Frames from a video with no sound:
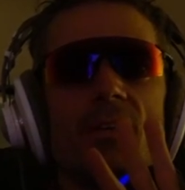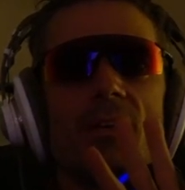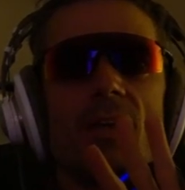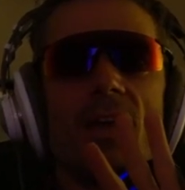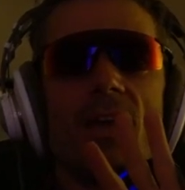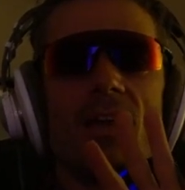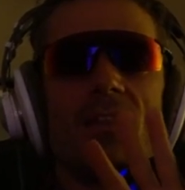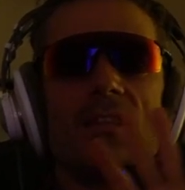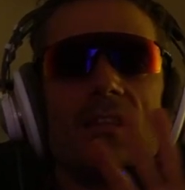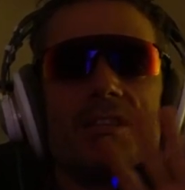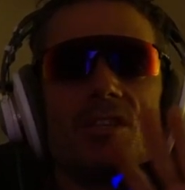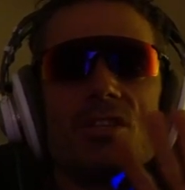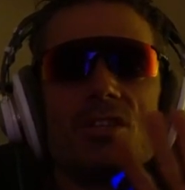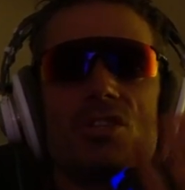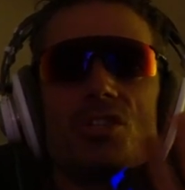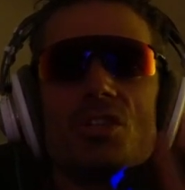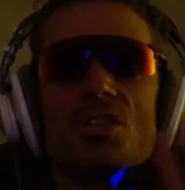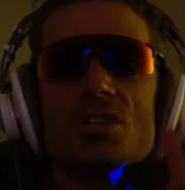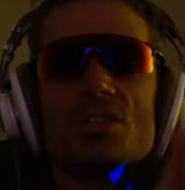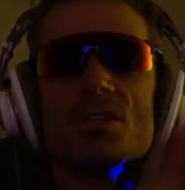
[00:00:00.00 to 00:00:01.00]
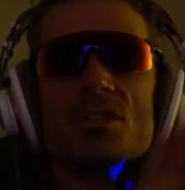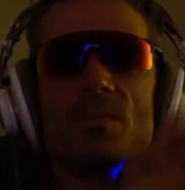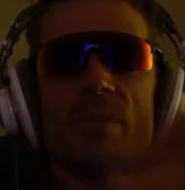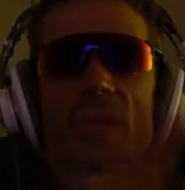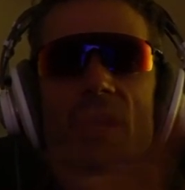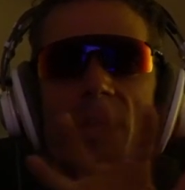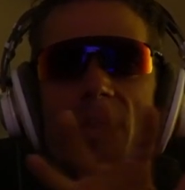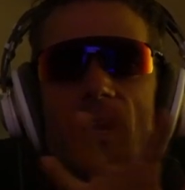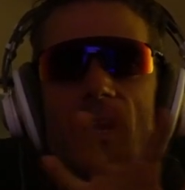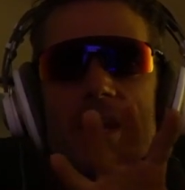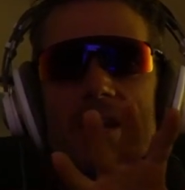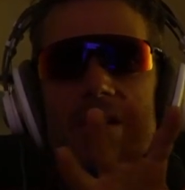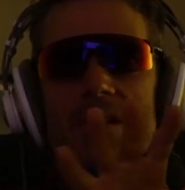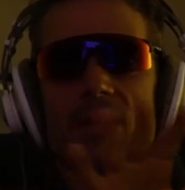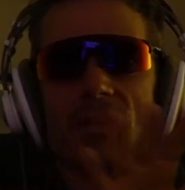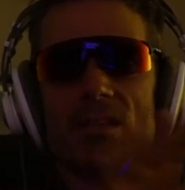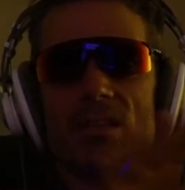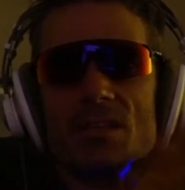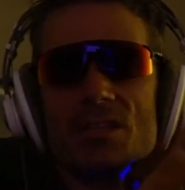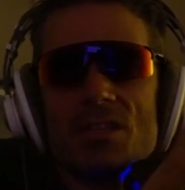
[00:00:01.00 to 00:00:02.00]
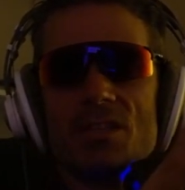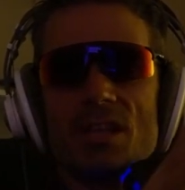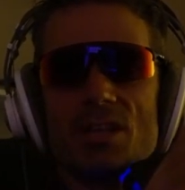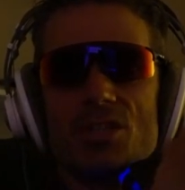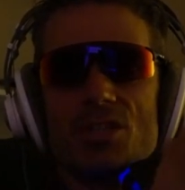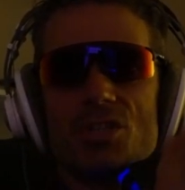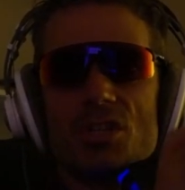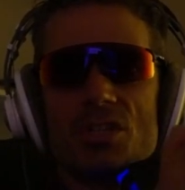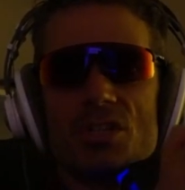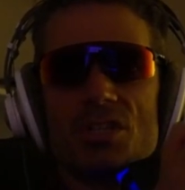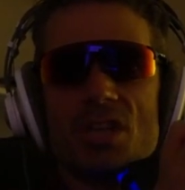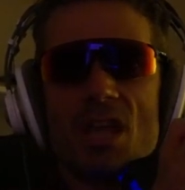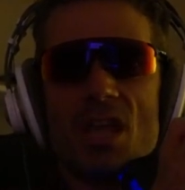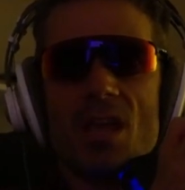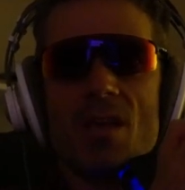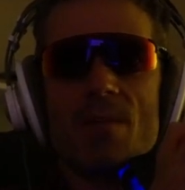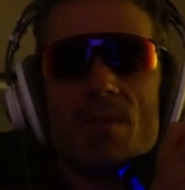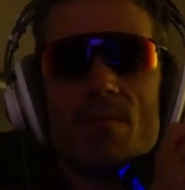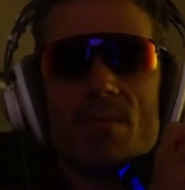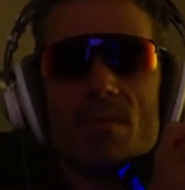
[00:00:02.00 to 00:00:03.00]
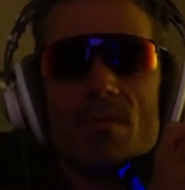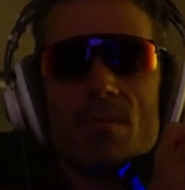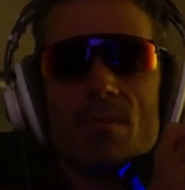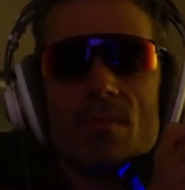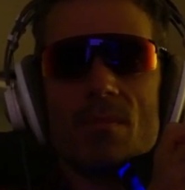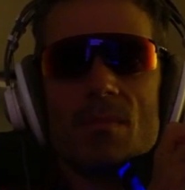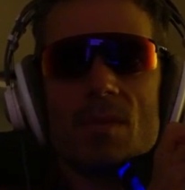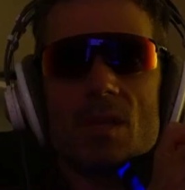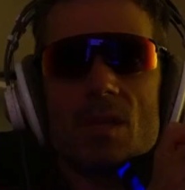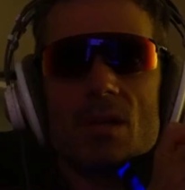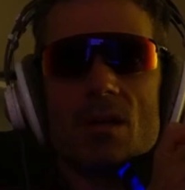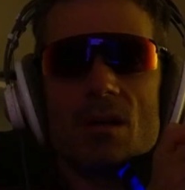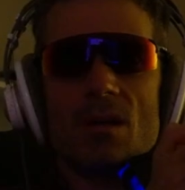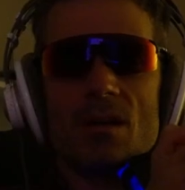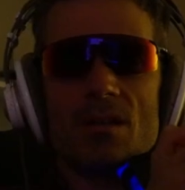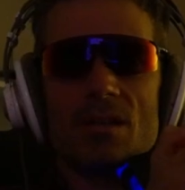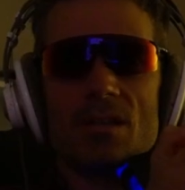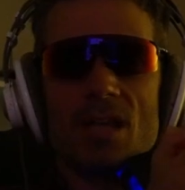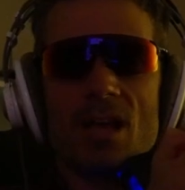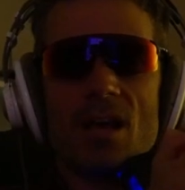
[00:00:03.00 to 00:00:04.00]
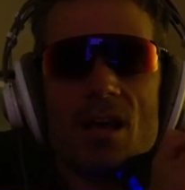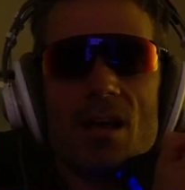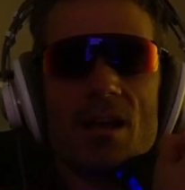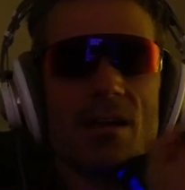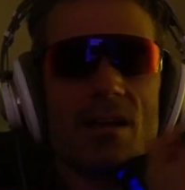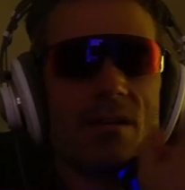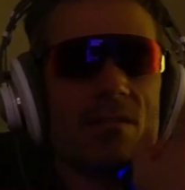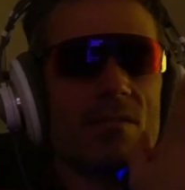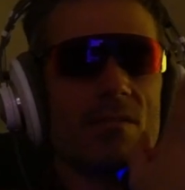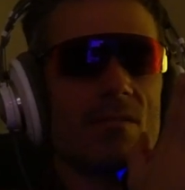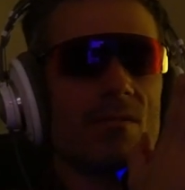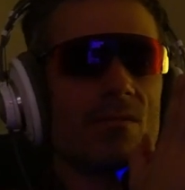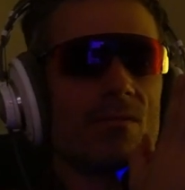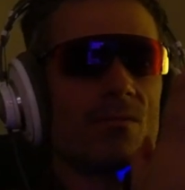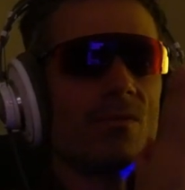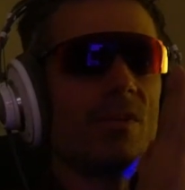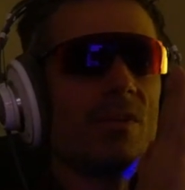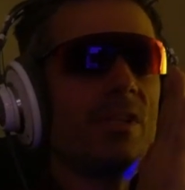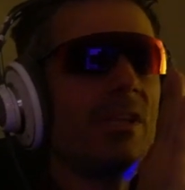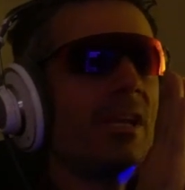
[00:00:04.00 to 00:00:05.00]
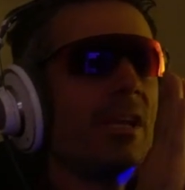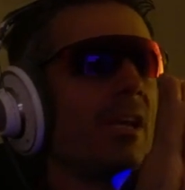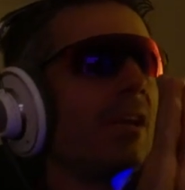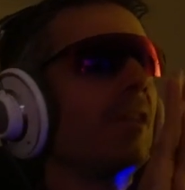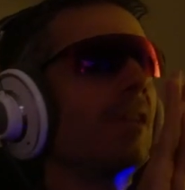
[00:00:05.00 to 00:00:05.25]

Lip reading: And this is just the beginning. Like this thing just came online really